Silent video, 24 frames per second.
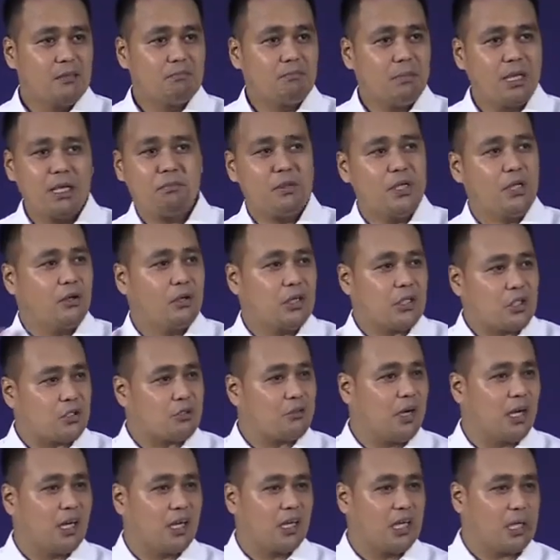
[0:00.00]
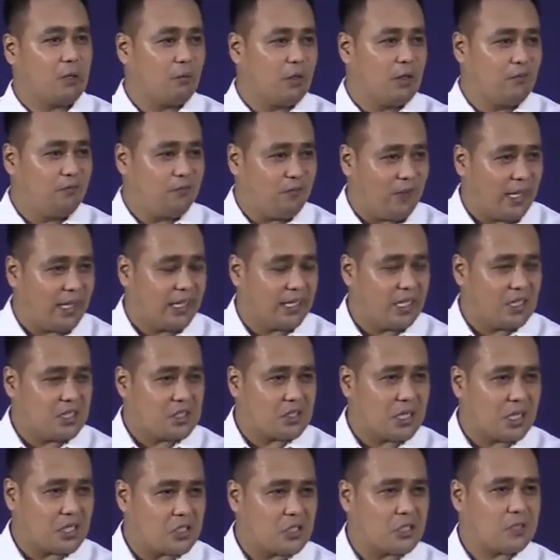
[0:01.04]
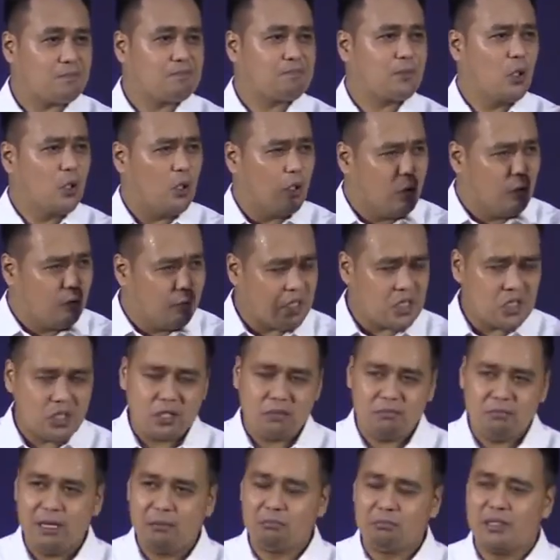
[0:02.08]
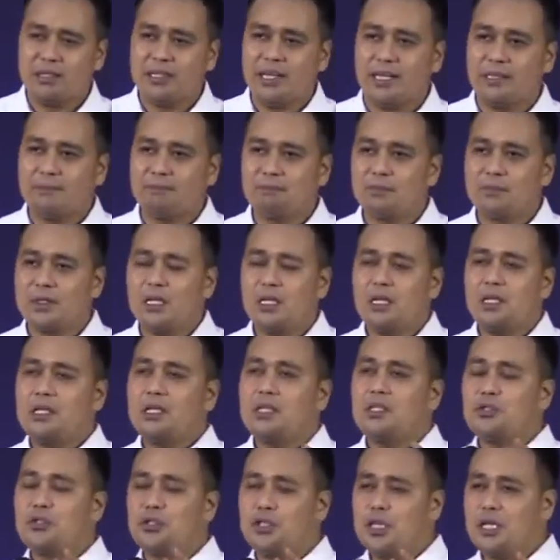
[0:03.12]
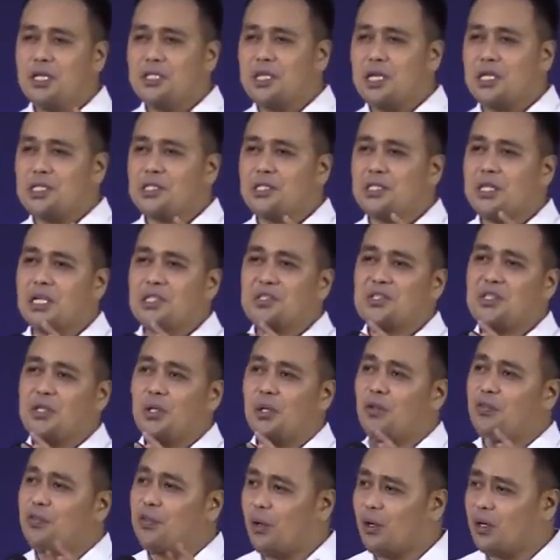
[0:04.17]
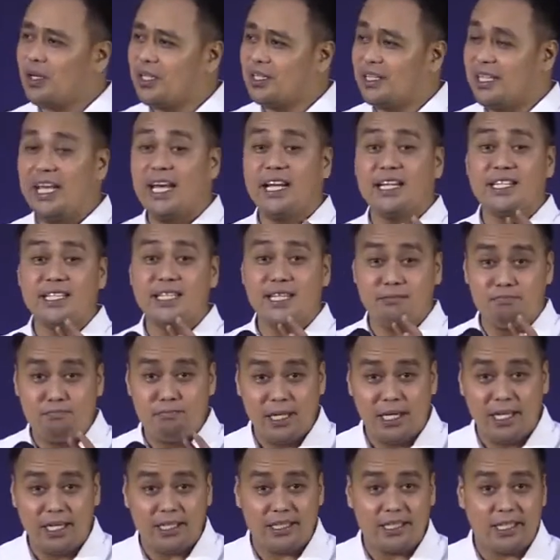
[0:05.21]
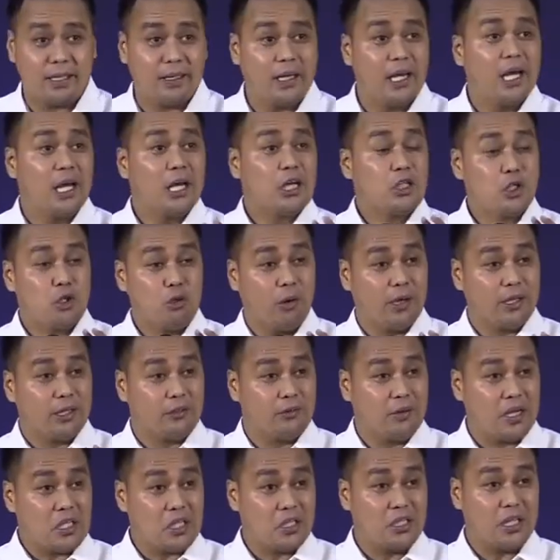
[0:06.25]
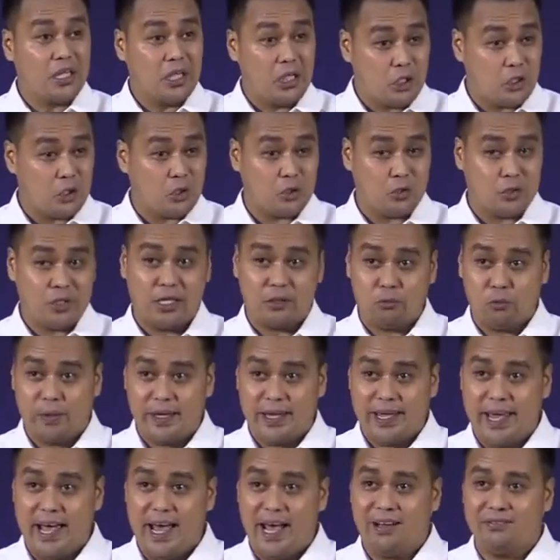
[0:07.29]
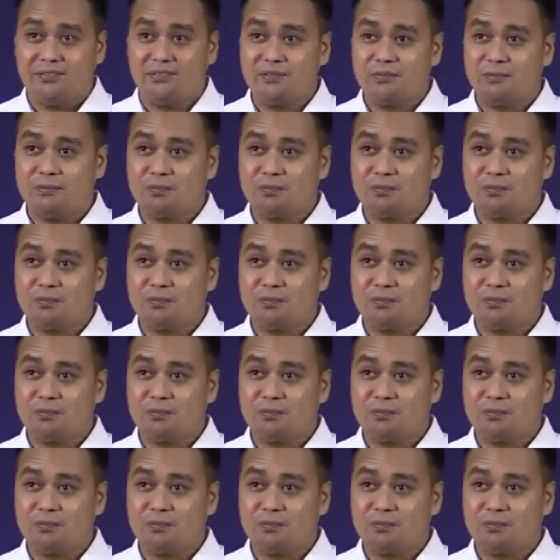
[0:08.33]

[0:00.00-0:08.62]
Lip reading: Maybe you are struggling with finances. Always remember that. Jesus has the authority and the ability to address the issues that we have.